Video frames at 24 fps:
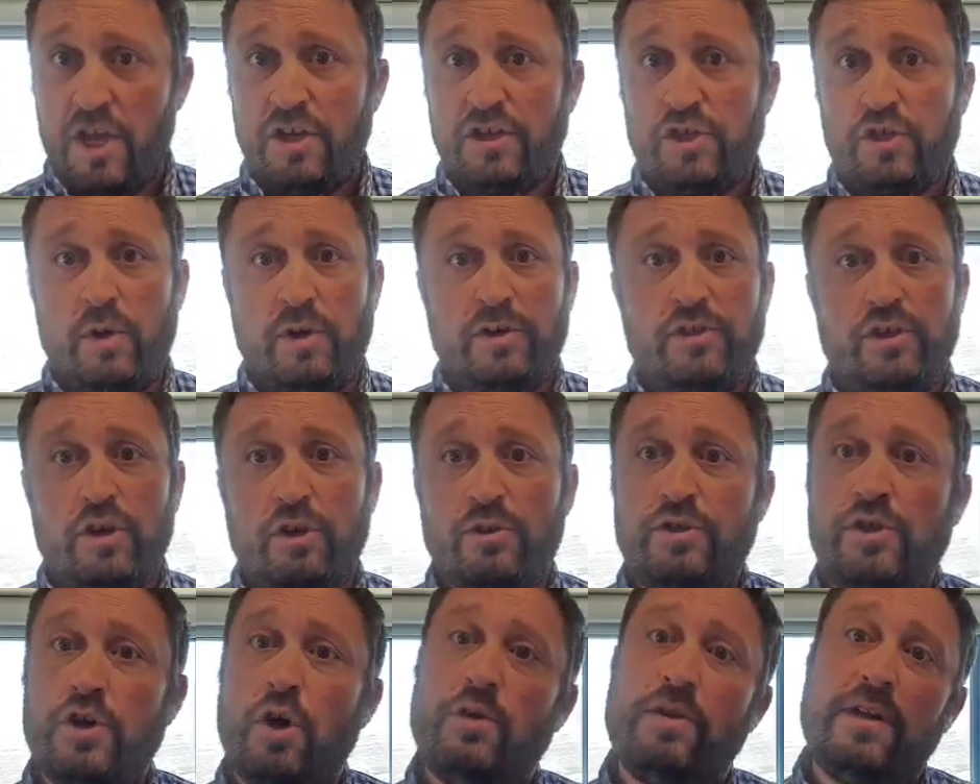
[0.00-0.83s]
So I
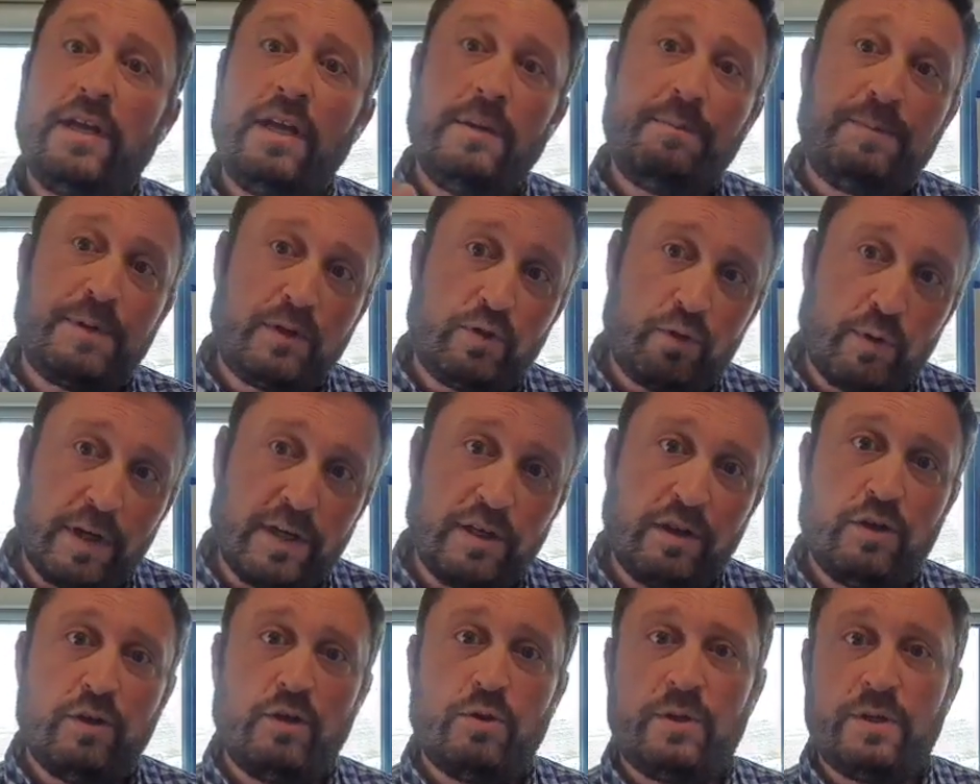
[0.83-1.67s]
chose to only eat
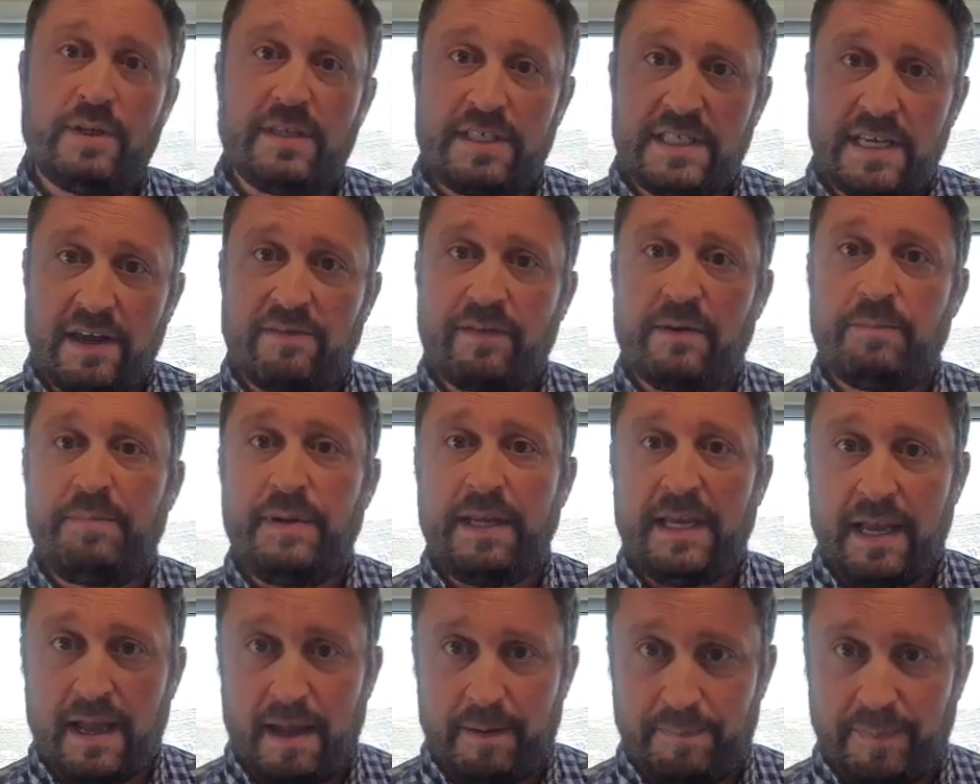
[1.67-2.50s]
between noon and 7
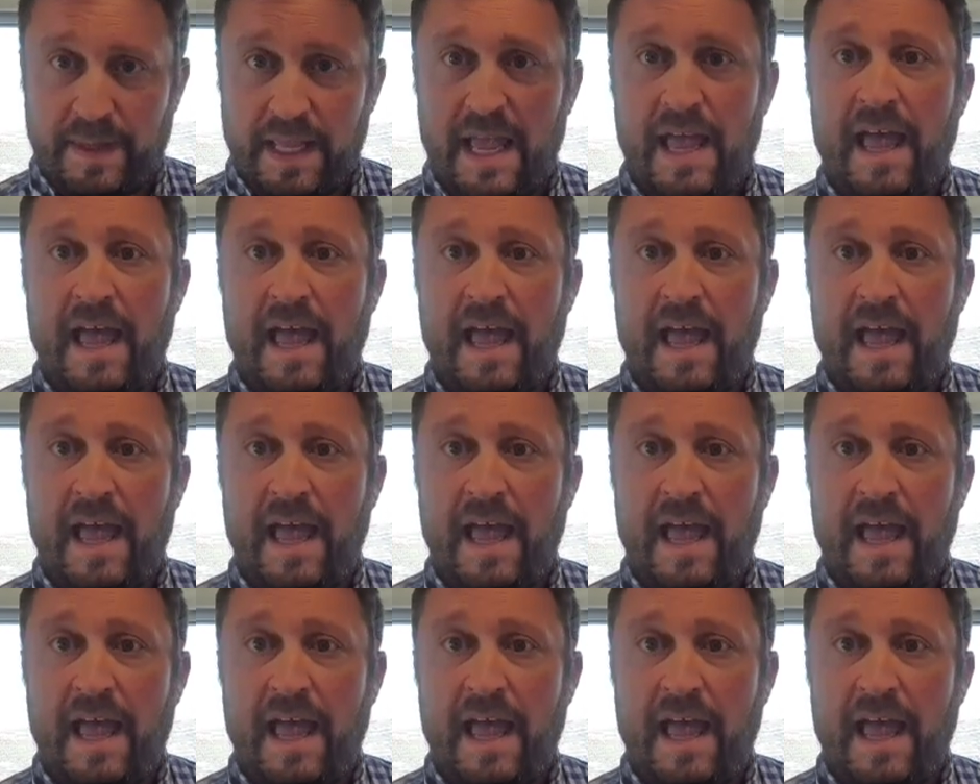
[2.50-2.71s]
p.m.